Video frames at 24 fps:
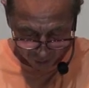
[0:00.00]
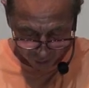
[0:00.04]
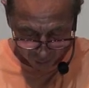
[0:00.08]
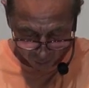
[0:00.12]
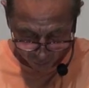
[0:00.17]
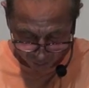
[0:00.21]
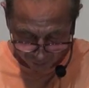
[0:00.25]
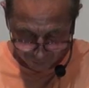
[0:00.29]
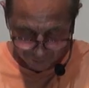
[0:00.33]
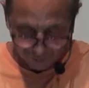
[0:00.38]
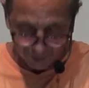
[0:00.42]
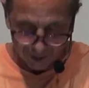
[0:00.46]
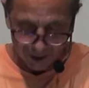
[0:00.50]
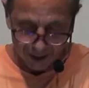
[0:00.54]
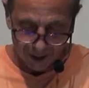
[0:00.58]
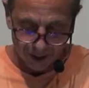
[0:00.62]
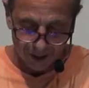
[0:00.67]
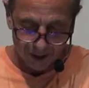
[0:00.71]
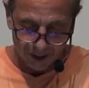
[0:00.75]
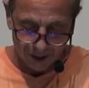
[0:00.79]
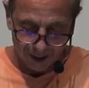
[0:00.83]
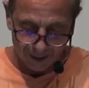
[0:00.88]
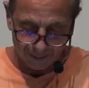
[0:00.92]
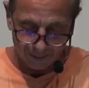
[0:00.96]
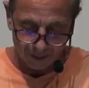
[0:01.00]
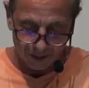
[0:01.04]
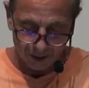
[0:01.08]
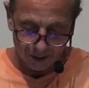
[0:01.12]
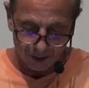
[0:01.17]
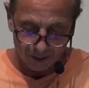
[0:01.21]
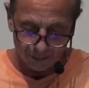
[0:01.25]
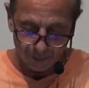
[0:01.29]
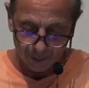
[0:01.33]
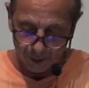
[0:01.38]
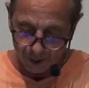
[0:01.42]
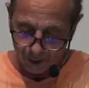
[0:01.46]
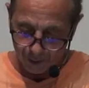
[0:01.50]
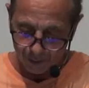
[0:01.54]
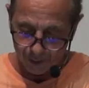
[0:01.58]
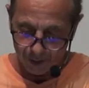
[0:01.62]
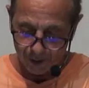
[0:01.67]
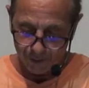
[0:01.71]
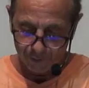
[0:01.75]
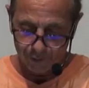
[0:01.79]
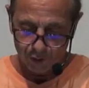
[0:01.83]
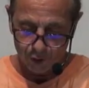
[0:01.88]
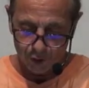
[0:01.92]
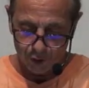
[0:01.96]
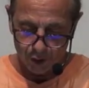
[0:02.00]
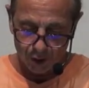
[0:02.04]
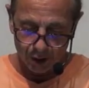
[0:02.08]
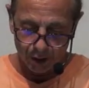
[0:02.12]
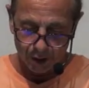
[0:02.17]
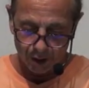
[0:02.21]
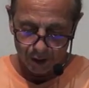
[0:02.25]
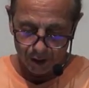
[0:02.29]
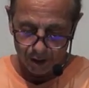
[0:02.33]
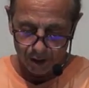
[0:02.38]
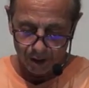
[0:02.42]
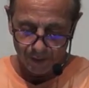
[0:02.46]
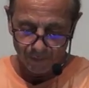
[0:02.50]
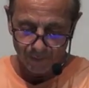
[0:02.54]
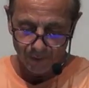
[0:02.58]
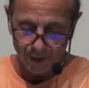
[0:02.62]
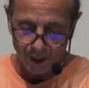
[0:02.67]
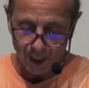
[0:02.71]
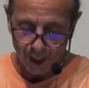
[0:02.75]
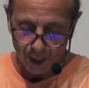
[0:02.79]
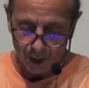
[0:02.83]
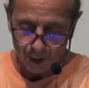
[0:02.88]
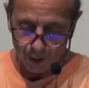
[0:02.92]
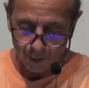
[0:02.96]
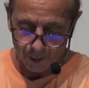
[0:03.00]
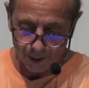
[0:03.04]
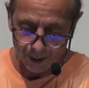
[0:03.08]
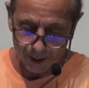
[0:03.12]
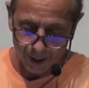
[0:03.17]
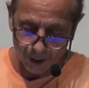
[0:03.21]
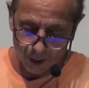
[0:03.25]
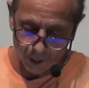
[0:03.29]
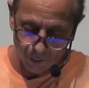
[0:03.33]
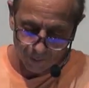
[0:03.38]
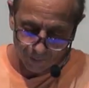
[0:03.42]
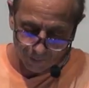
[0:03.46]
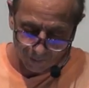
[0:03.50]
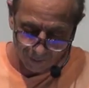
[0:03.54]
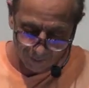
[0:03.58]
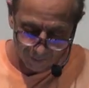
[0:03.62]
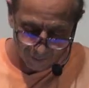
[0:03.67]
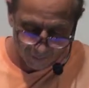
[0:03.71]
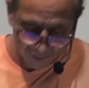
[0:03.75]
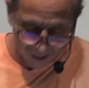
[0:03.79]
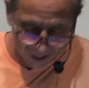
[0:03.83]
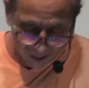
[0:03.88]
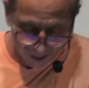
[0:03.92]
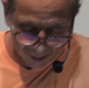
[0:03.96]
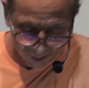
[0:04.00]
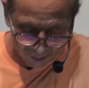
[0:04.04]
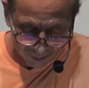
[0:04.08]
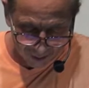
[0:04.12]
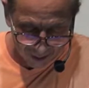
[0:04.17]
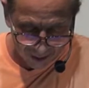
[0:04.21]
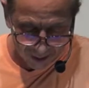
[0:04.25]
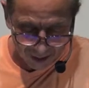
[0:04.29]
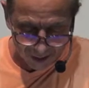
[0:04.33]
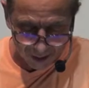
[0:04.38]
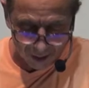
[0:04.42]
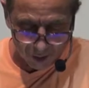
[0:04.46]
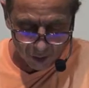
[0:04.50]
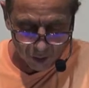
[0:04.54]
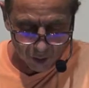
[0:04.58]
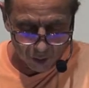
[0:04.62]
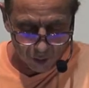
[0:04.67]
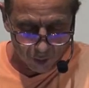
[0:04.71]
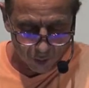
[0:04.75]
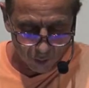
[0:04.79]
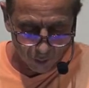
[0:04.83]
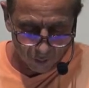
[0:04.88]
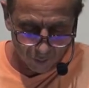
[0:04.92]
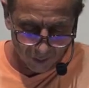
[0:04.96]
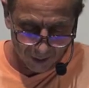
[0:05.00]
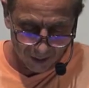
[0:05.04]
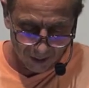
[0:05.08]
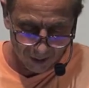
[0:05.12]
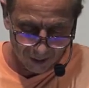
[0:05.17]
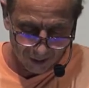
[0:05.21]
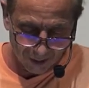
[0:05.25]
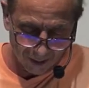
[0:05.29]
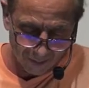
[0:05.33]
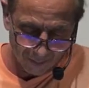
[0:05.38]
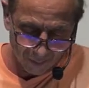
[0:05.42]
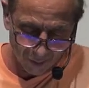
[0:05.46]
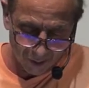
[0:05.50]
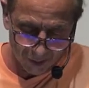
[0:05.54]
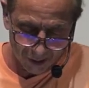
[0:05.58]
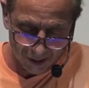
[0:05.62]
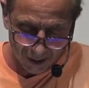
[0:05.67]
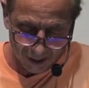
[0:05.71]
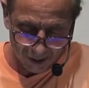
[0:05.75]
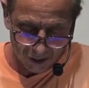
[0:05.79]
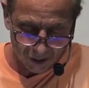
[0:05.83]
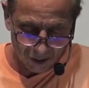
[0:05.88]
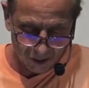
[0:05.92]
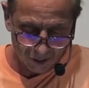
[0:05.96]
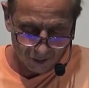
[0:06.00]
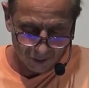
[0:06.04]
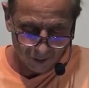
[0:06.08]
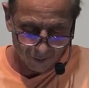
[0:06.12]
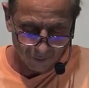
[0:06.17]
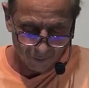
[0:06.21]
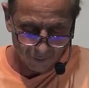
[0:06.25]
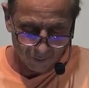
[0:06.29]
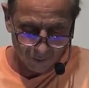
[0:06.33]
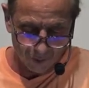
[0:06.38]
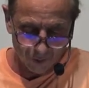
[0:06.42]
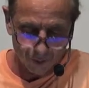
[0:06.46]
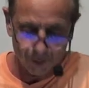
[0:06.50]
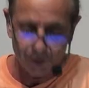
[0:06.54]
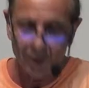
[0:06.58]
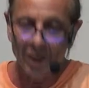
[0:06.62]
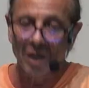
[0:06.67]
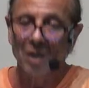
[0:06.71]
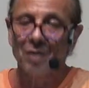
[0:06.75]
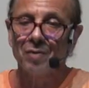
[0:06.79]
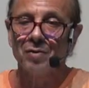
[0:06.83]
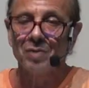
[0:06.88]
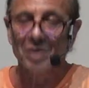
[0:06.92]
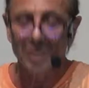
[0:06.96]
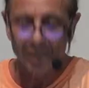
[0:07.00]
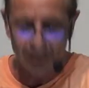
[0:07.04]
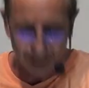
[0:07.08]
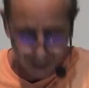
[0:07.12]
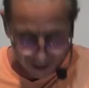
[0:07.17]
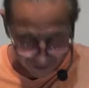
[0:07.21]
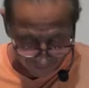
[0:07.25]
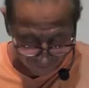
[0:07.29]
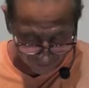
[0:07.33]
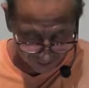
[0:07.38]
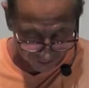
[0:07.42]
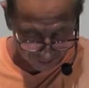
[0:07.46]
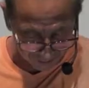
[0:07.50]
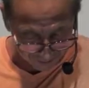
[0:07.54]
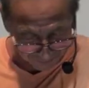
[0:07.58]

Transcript: joyfully accepted the plundering of your goods, knowing that you have a better and enduring possession for yourselves in heaven.